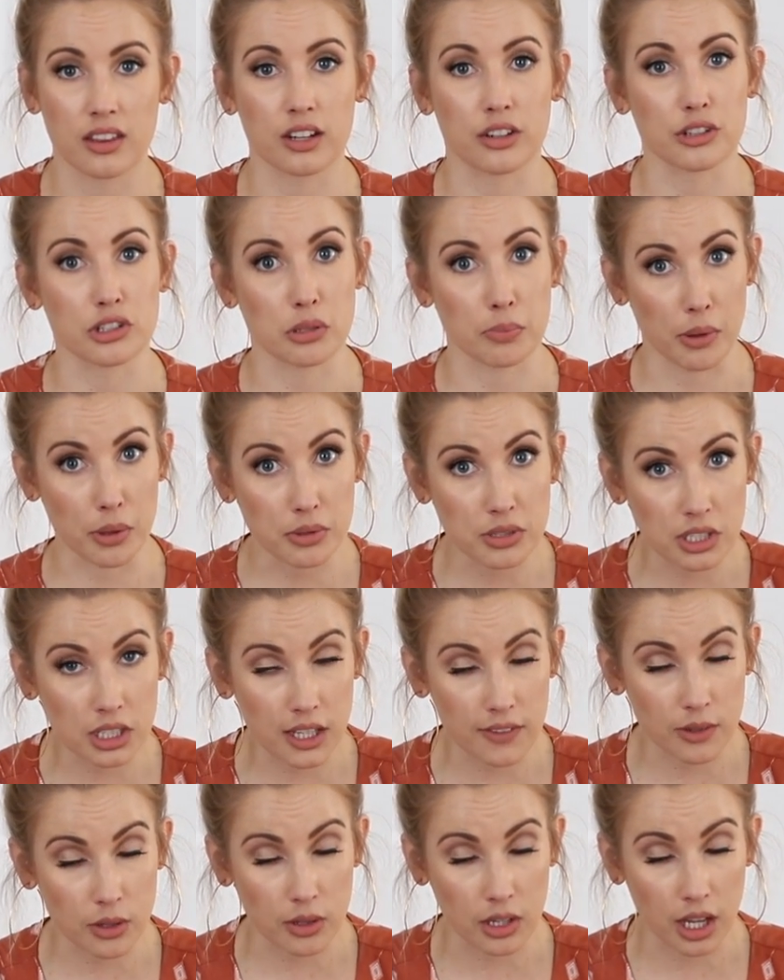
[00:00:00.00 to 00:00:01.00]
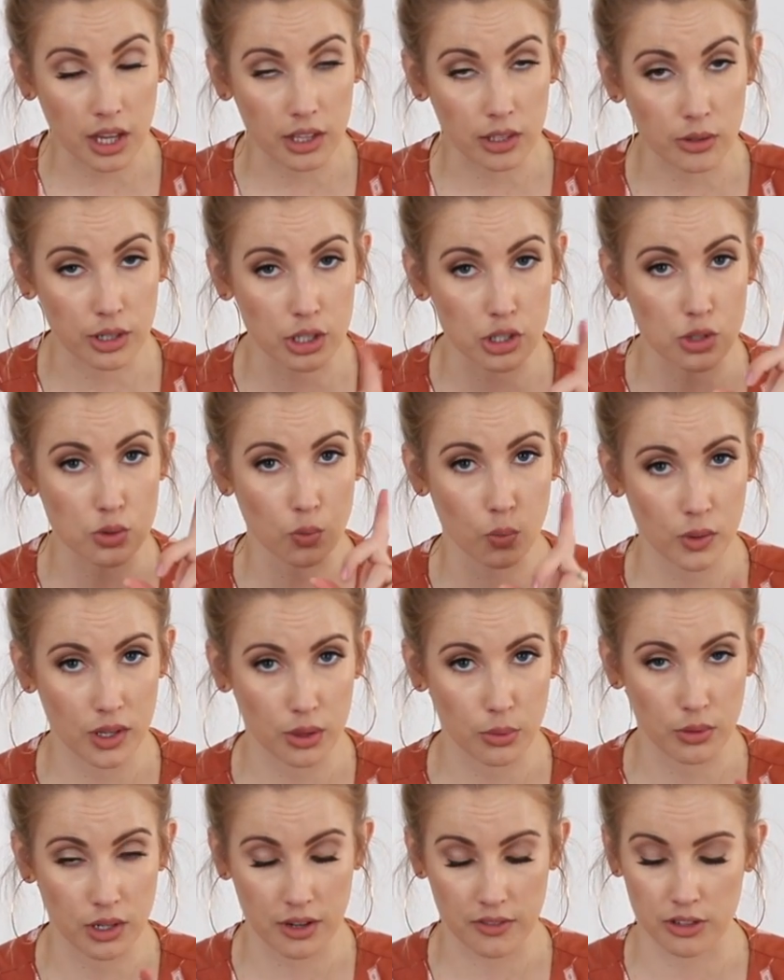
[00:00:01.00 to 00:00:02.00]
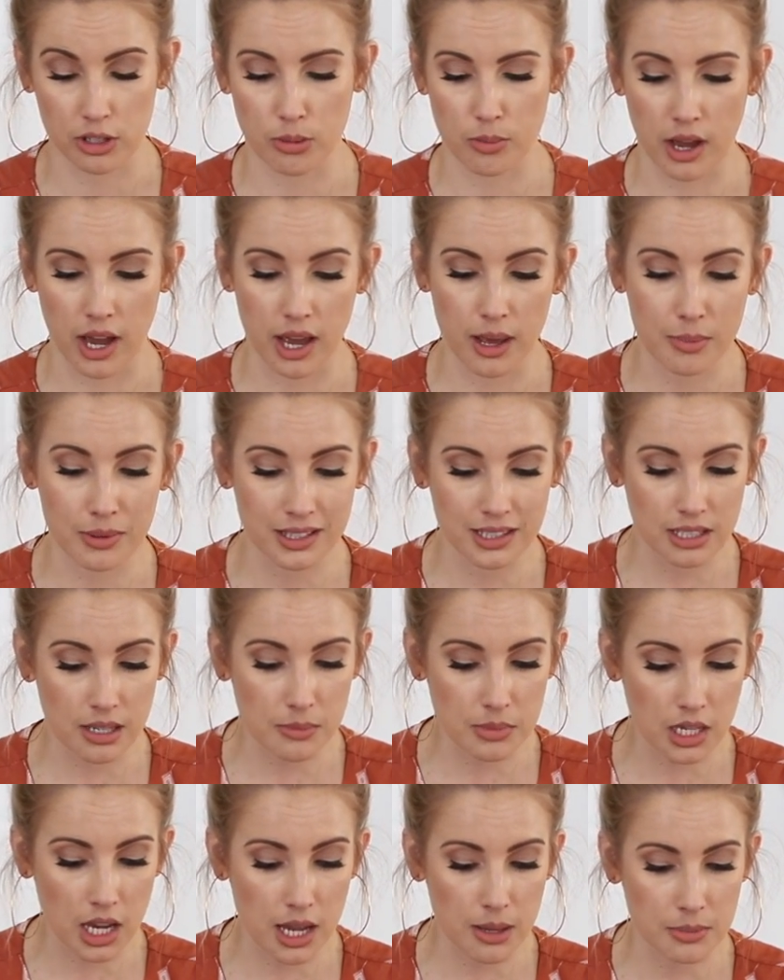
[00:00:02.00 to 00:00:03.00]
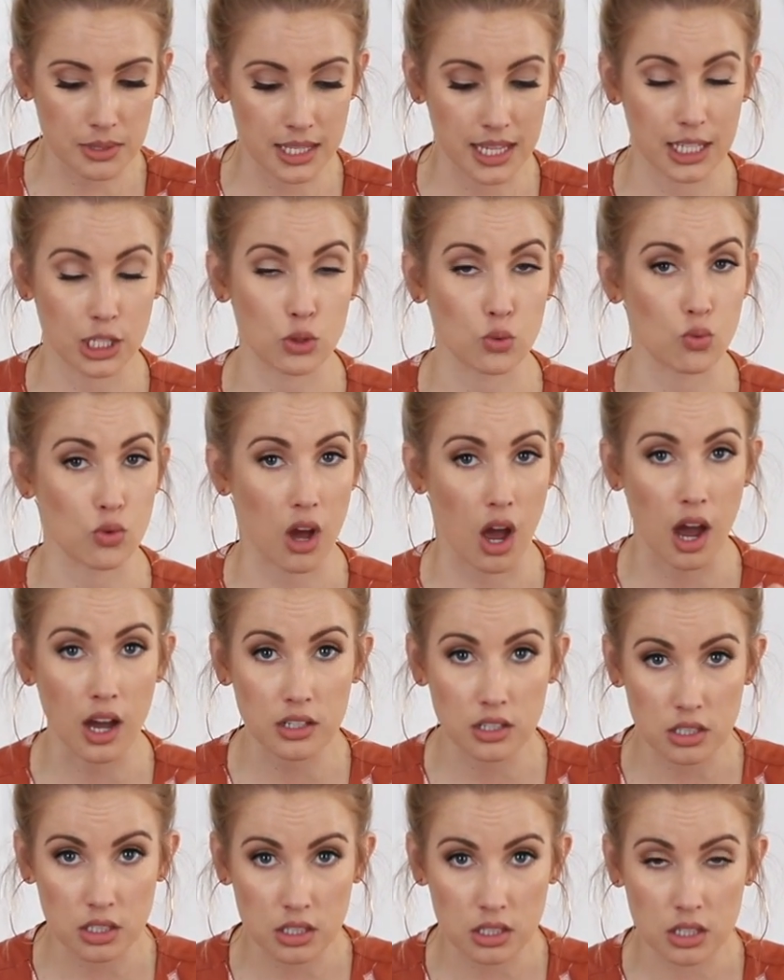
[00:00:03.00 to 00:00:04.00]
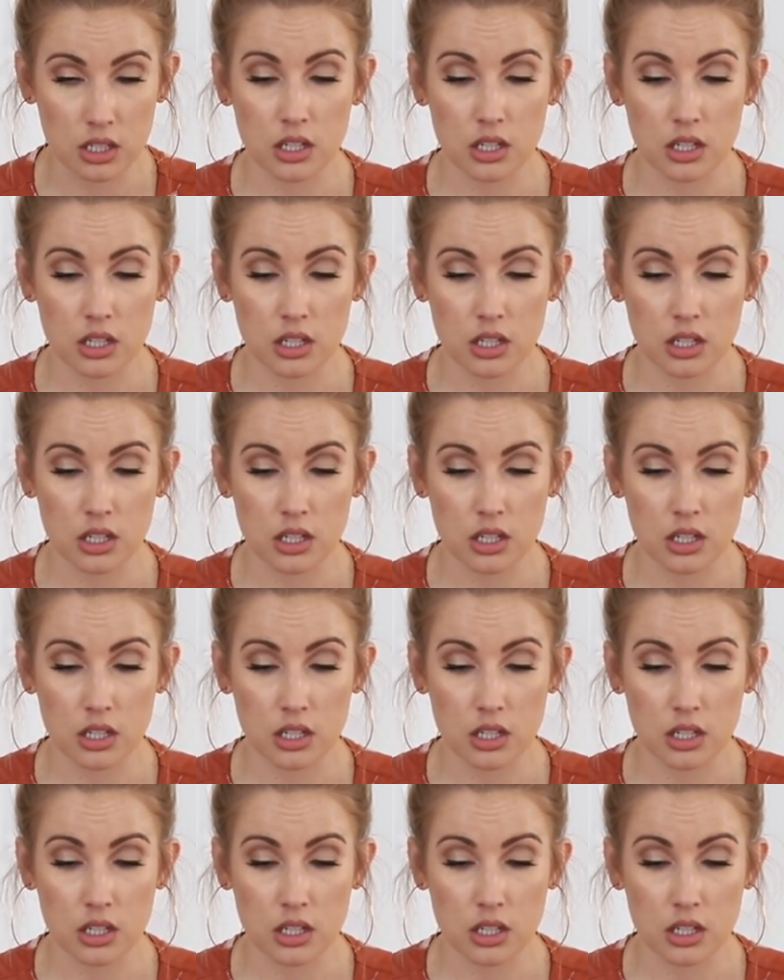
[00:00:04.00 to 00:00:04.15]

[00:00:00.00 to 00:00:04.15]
They are supposed to give you an Allen wrench with whatever you buy, but sometimes they do not.